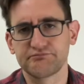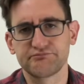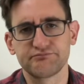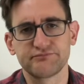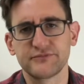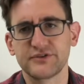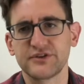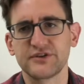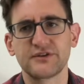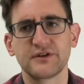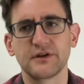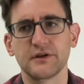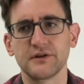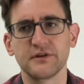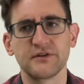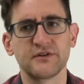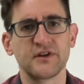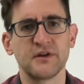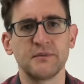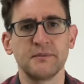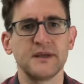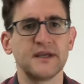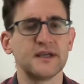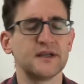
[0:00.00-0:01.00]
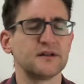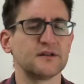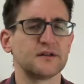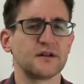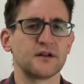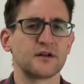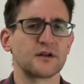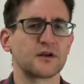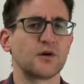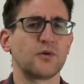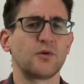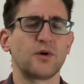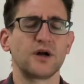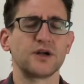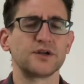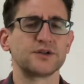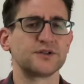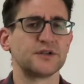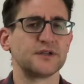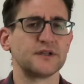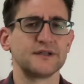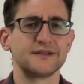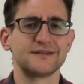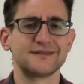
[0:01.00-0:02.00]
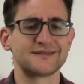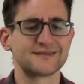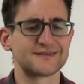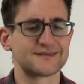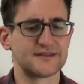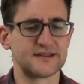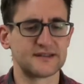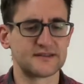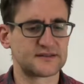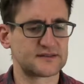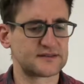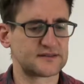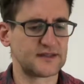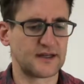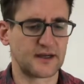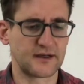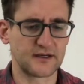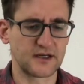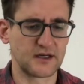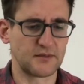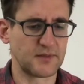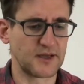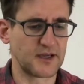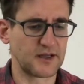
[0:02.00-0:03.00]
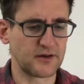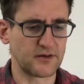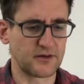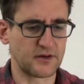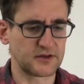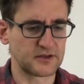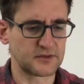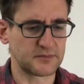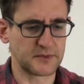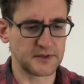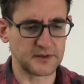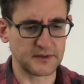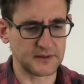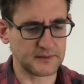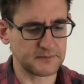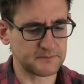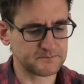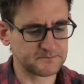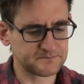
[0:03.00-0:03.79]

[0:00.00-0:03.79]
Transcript: still listen to me and go watch it. It's not going to matter ultimately.